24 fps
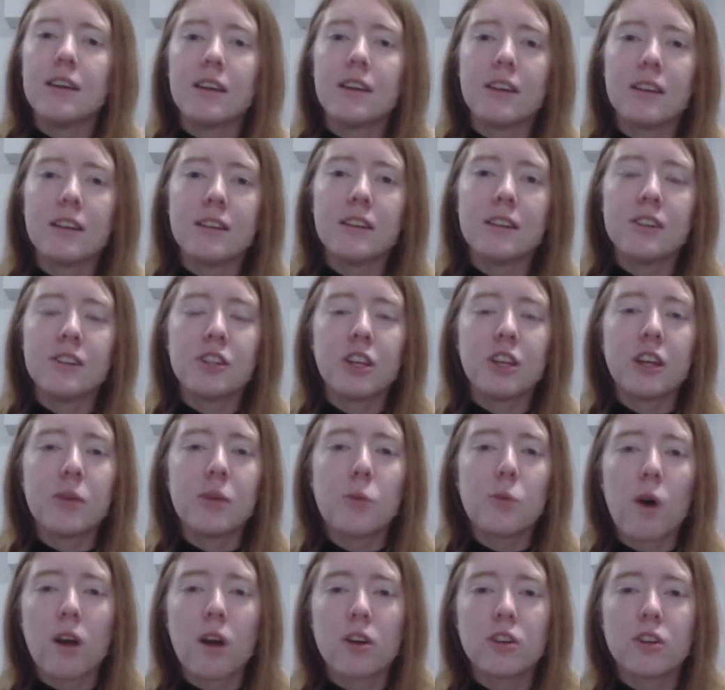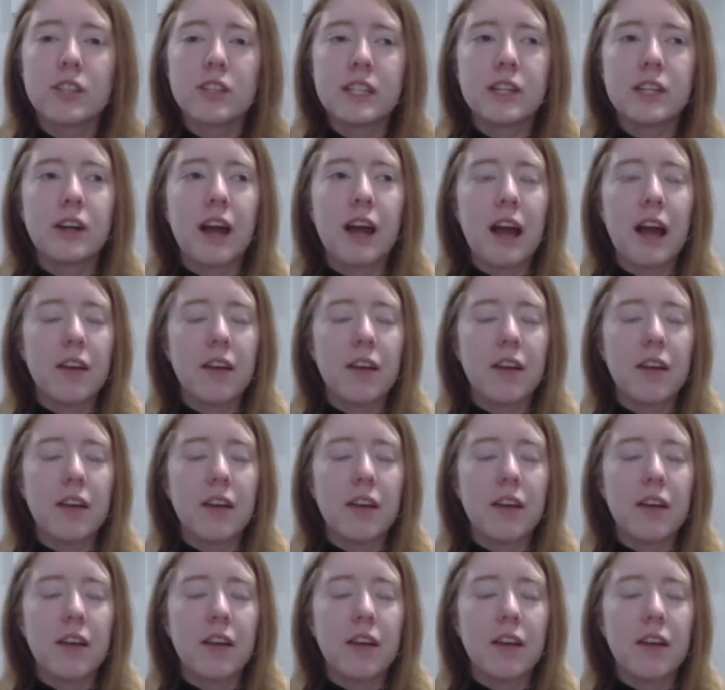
Additionally, water deer have